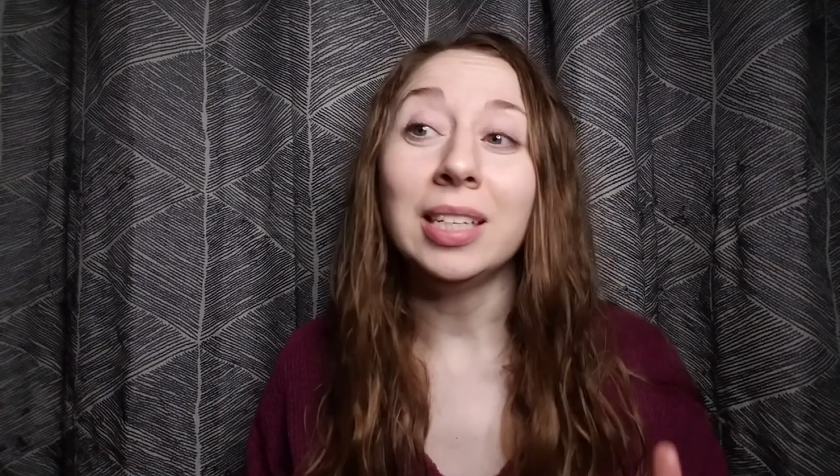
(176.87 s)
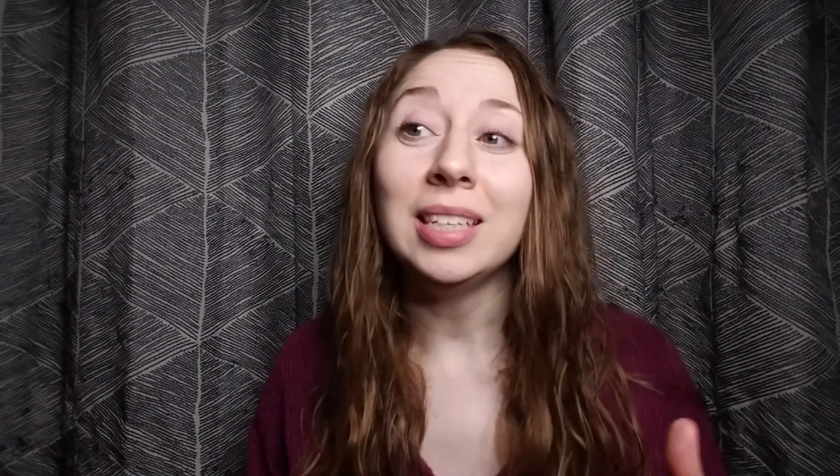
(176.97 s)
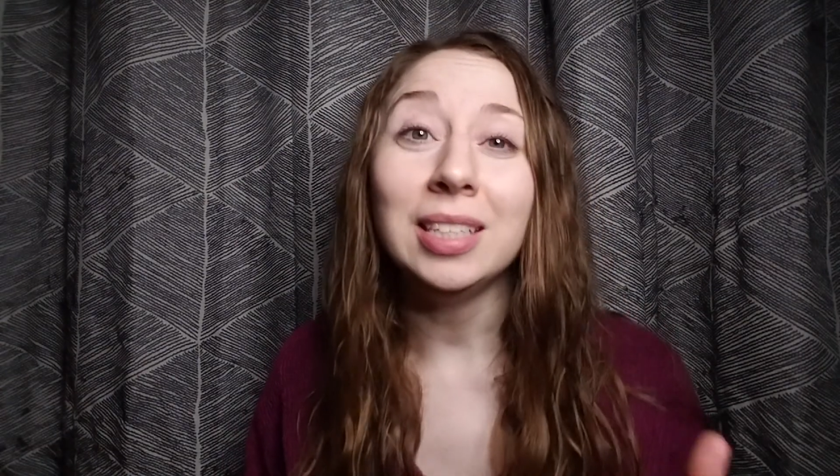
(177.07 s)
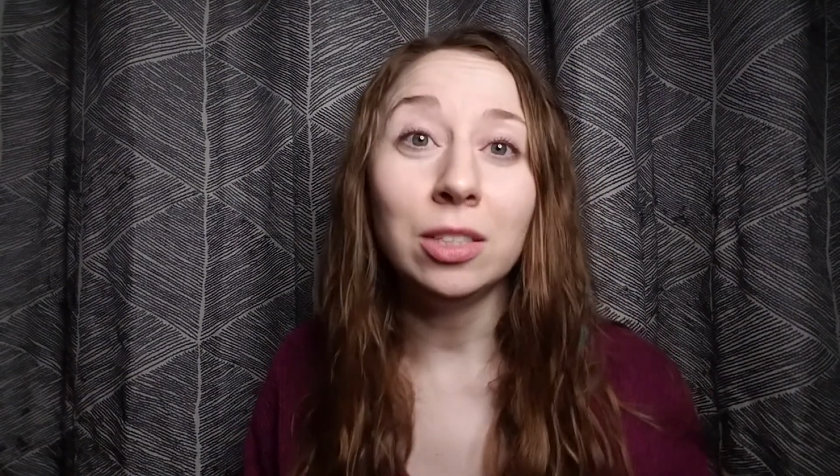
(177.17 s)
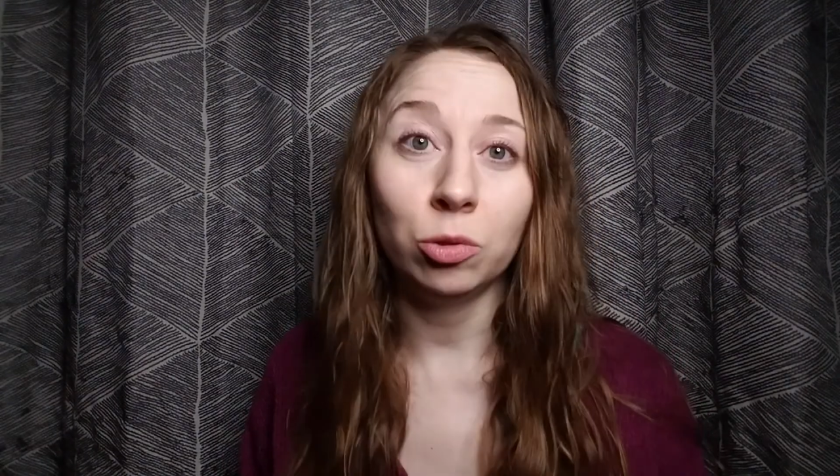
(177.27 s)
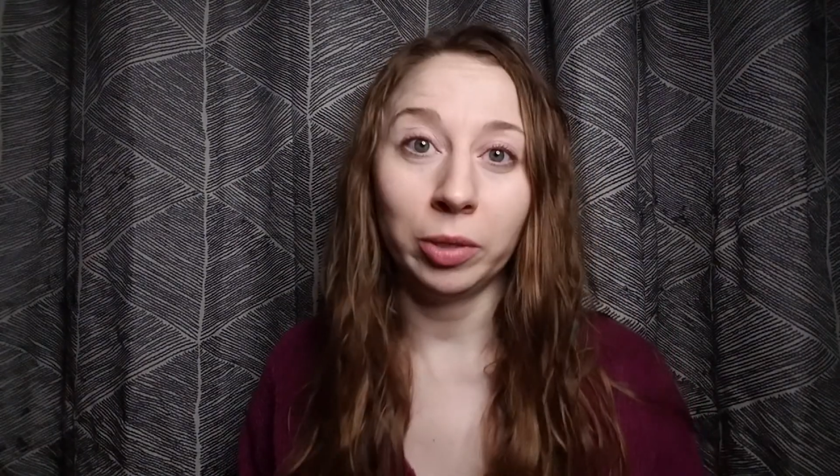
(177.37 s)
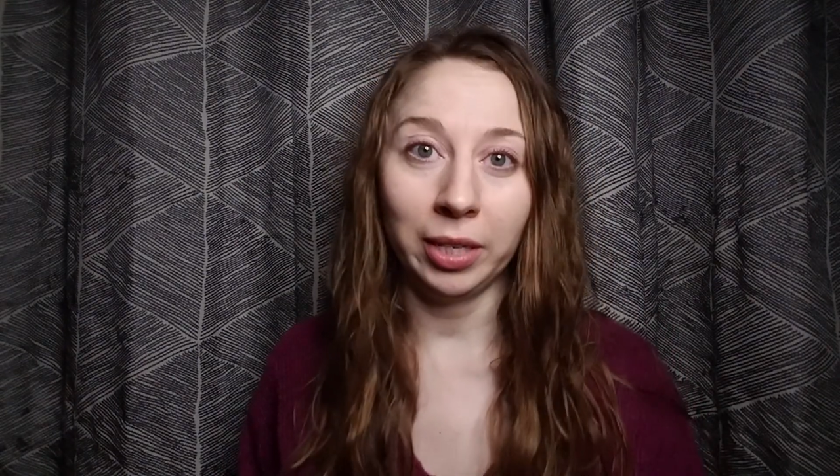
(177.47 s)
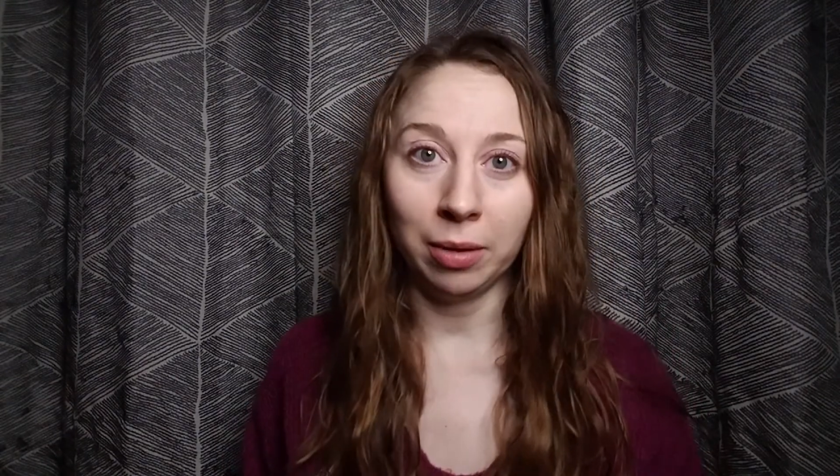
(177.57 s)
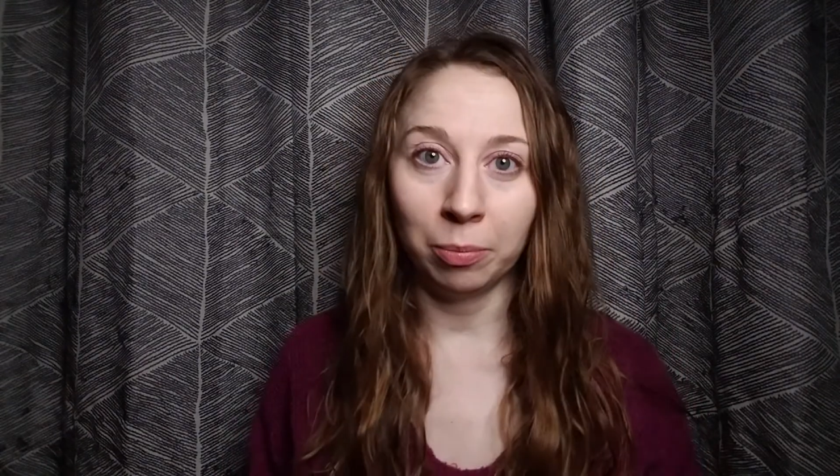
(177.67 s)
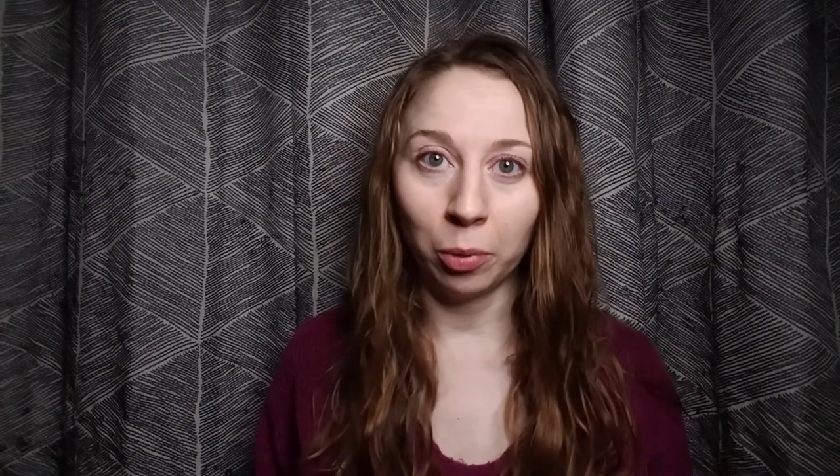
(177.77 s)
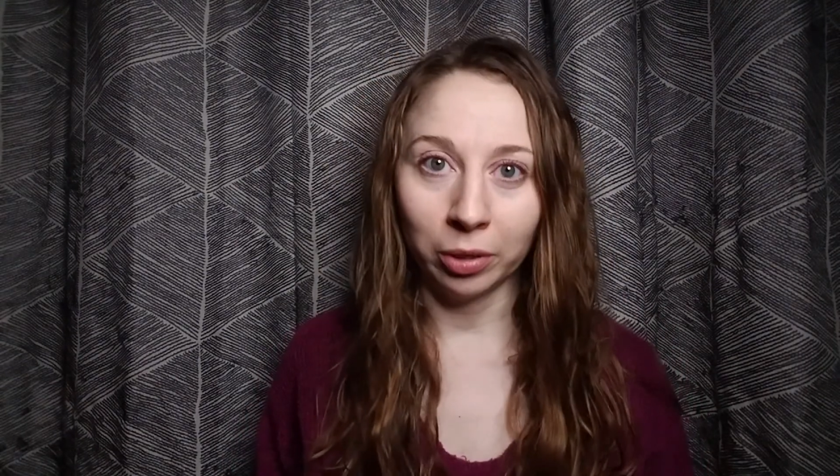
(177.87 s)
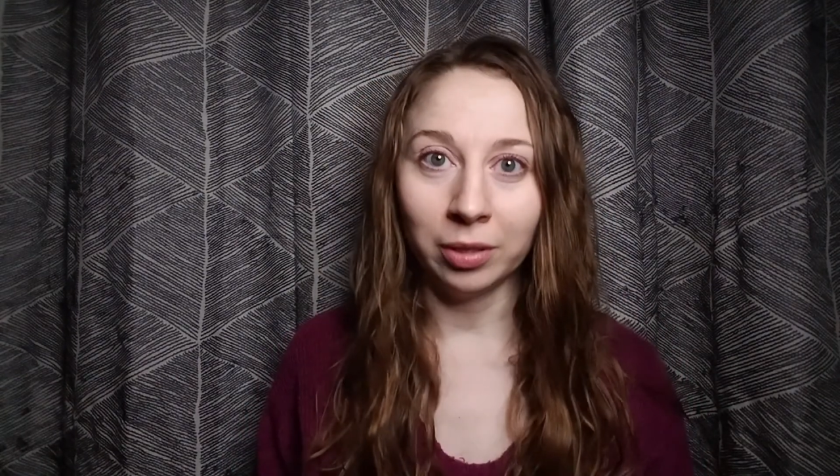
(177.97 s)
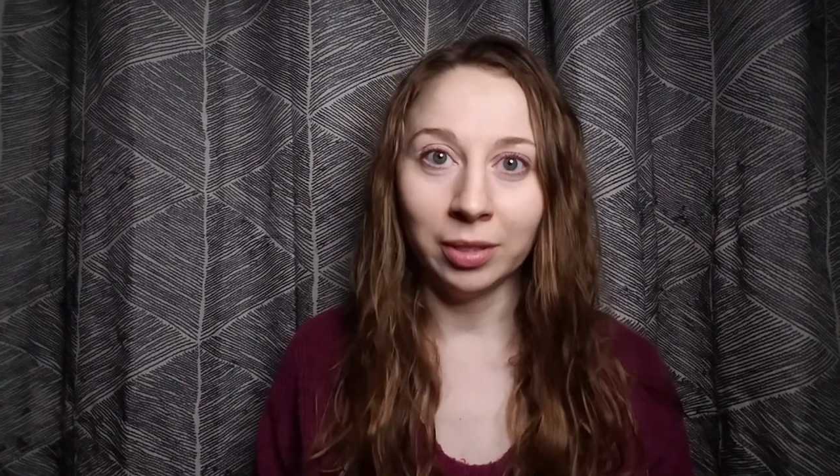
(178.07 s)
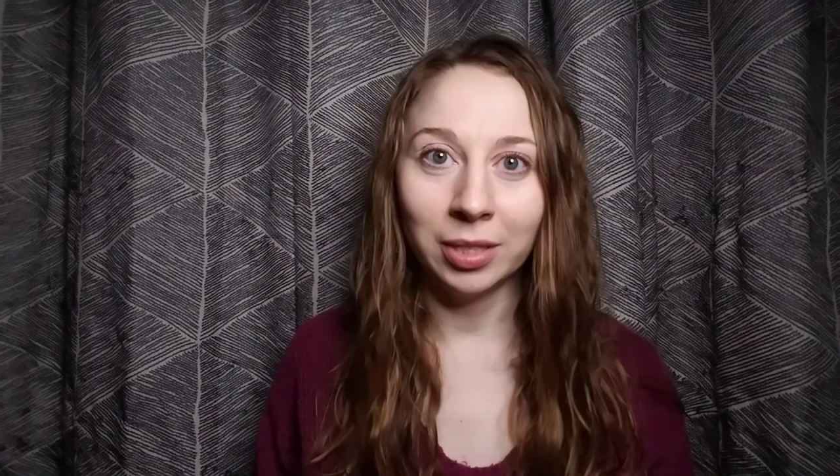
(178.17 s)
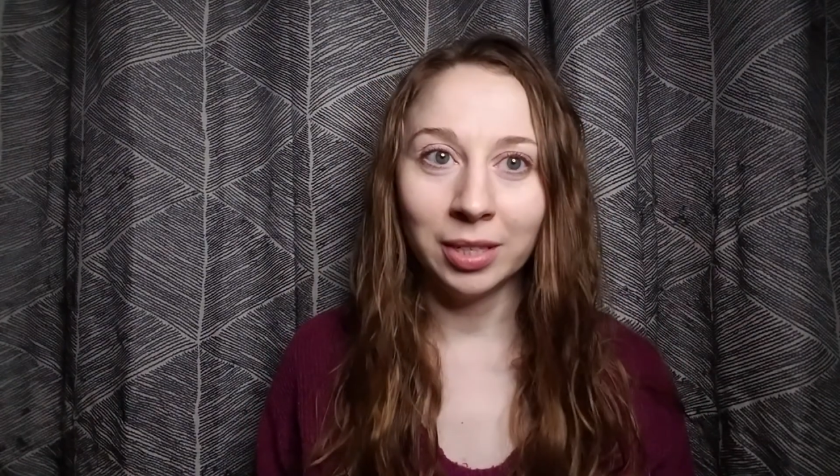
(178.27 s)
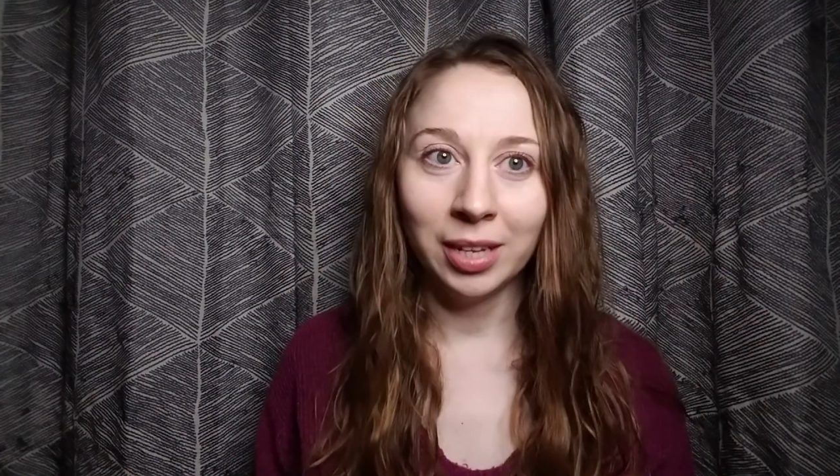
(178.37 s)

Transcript: is really important.